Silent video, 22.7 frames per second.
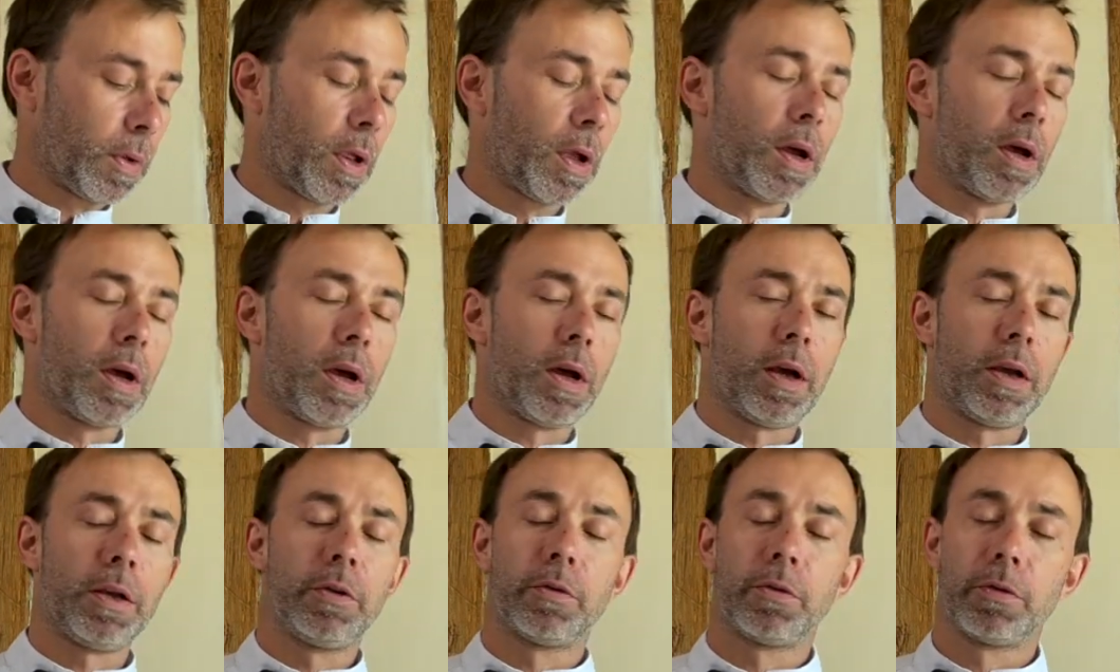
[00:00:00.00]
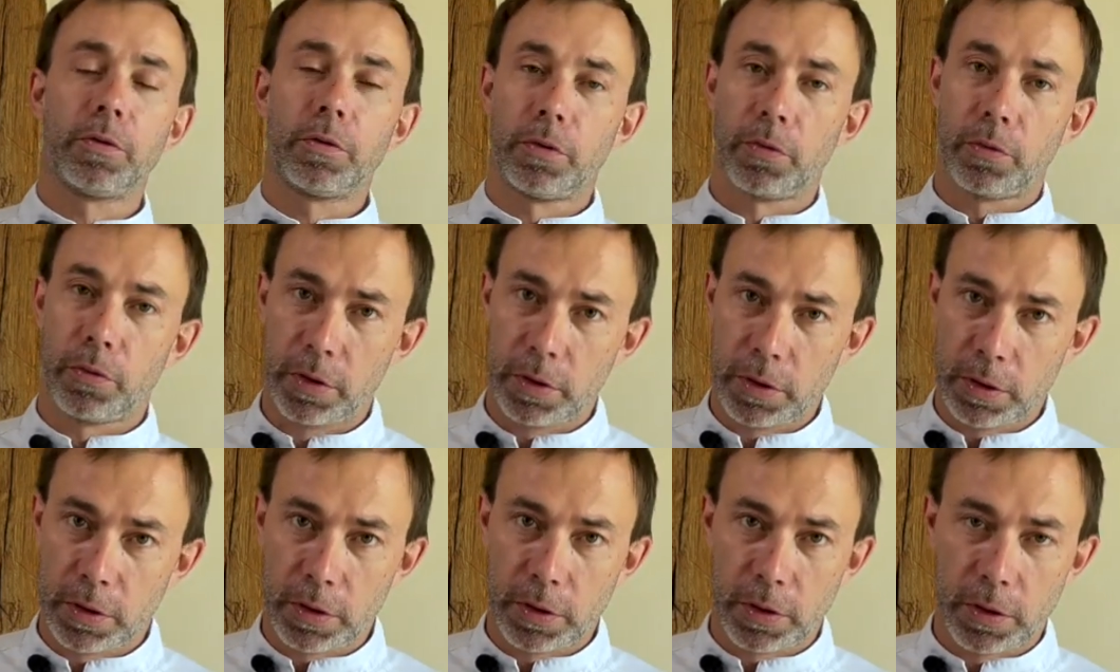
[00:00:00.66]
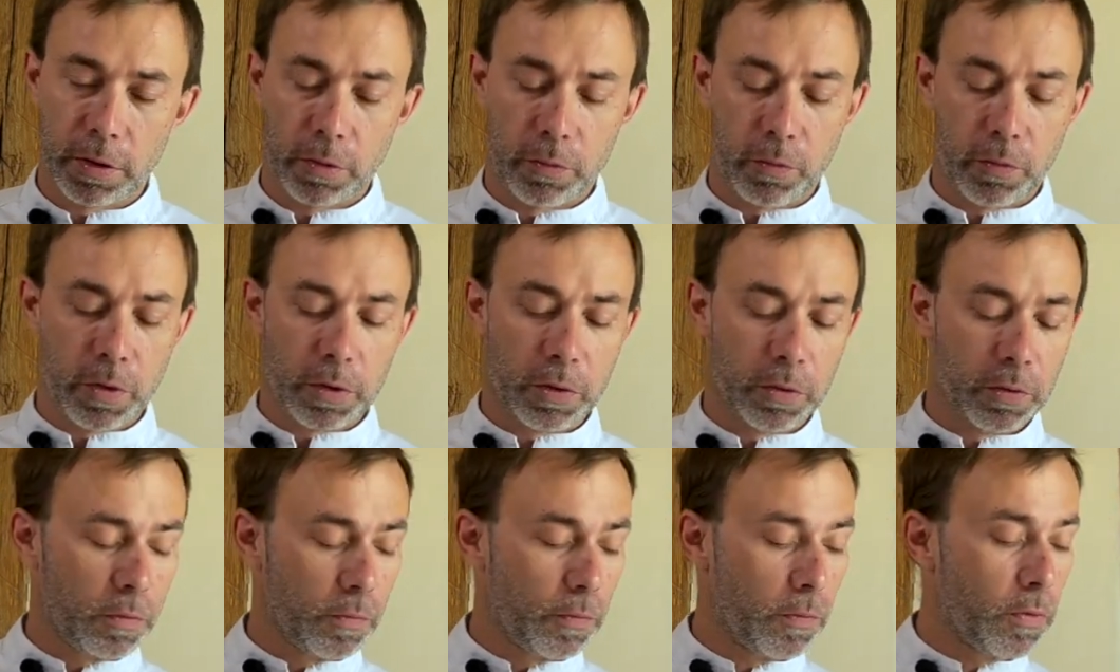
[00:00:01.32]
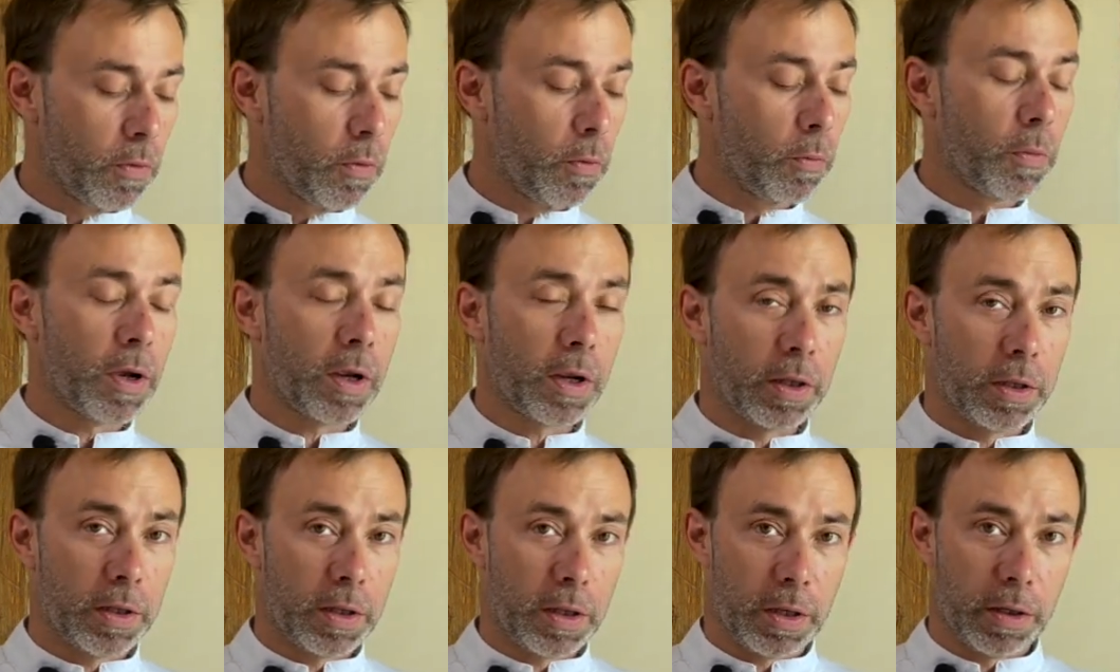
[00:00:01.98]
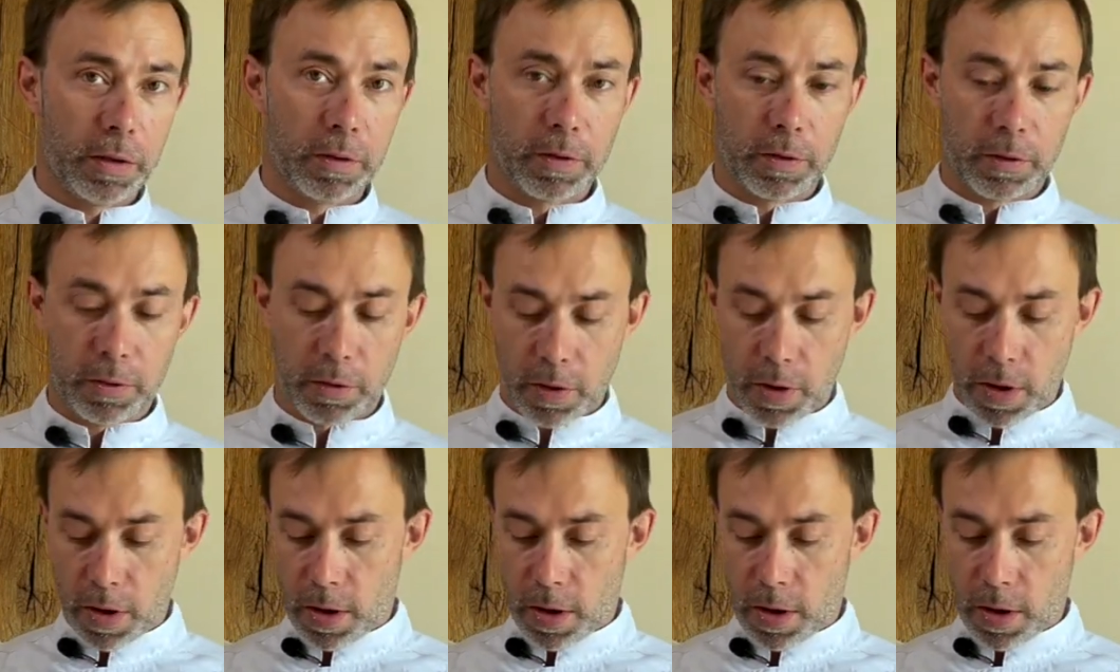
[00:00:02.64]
I don't rinse it in water for marinated.